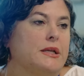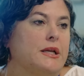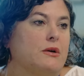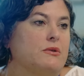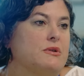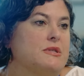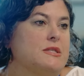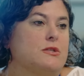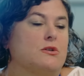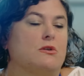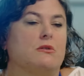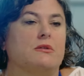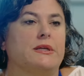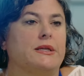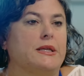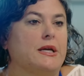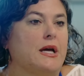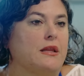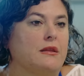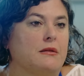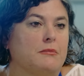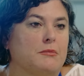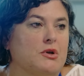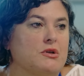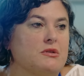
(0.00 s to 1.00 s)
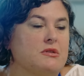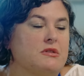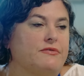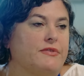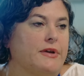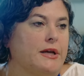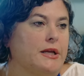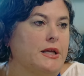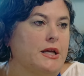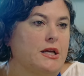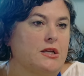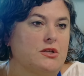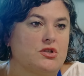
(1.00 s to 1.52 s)
you know, it's certainly not the most
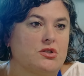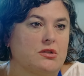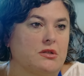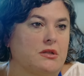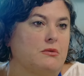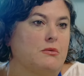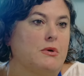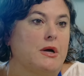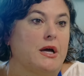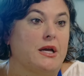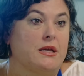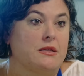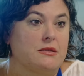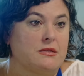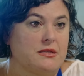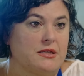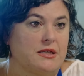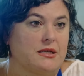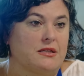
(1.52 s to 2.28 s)
financially wise